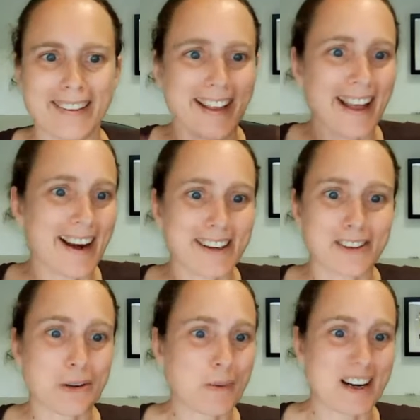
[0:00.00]
that, I
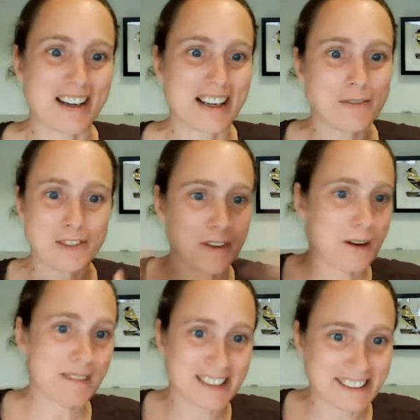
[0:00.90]
don't know where it comes from.